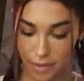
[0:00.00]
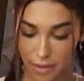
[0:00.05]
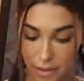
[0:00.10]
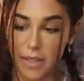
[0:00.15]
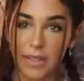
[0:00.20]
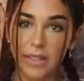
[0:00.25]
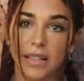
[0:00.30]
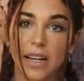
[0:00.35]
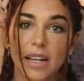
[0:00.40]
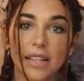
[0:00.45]

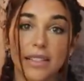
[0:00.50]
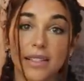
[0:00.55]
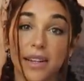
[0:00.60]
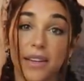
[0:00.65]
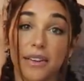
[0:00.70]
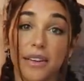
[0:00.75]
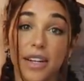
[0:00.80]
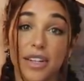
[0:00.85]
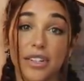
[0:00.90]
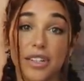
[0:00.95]
It's a nice
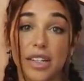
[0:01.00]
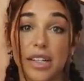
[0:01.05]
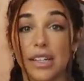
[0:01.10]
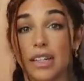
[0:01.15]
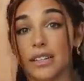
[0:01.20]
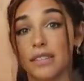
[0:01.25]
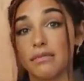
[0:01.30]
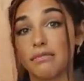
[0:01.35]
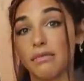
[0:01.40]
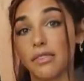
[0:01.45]
decoration
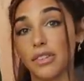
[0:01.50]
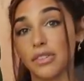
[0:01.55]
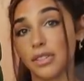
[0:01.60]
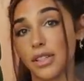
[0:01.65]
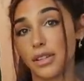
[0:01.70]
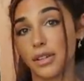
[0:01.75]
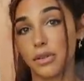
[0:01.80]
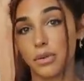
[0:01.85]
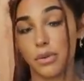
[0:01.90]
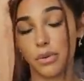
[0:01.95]
and looks
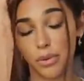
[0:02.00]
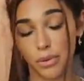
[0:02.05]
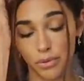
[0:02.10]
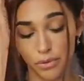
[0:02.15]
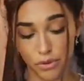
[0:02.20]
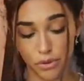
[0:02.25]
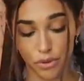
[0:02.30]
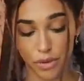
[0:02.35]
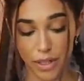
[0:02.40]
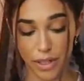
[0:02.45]
like a cool
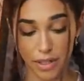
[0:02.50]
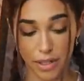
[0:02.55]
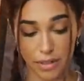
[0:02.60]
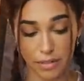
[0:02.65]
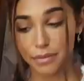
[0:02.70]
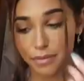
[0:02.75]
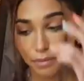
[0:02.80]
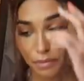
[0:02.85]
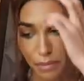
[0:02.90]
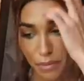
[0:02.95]
tree.
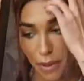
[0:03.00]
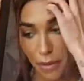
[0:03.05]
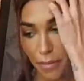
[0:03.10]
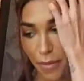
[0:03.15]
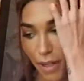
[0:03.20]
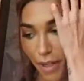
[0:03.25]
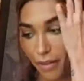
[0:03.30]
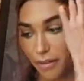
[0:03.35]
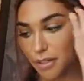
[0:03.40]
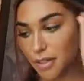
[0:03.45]
I'm
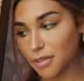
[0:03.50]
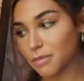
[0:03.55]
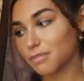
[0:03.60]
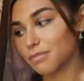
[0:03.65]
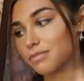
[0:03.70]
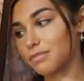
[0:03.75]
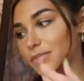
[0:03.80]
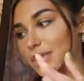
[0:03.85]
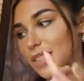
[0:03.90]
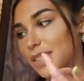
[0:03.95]
gonna give it
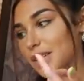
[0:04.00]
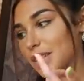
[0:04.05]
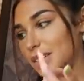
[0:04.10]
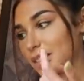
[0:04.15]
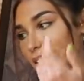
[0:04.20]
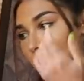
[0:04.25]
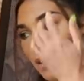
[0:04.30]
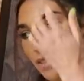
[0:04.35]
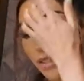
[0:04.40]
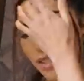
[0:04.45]
a
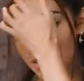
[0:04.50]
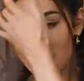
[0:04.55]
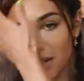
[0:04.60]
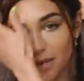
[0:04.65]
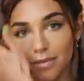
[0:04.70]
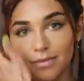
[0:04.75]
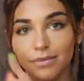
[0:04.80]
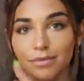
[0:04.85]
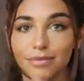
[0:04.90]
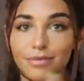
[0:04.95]
6 out of
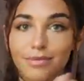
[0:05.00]
10.